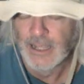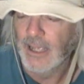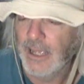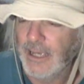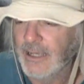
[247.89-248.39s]

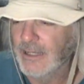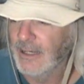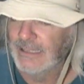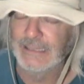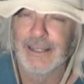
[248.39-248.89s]
And
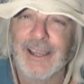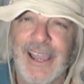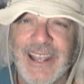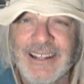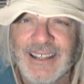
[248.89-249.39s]
I say,
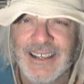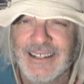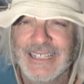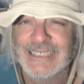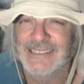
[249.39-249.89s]
"Hey
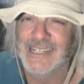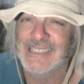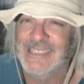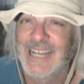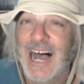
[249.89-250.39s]
ladies,
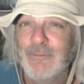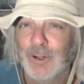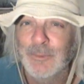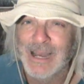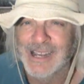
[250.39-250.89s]
let's
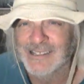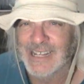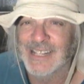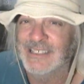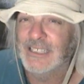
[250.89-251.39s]
compromise,
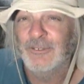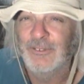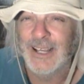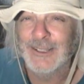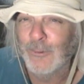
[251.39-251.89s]
I'll just
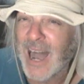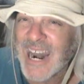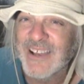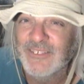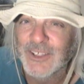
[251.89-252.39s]
fuck
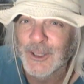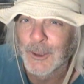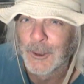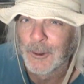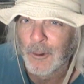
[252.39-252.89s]
one of
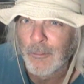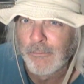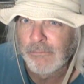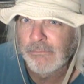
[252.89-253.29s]
you."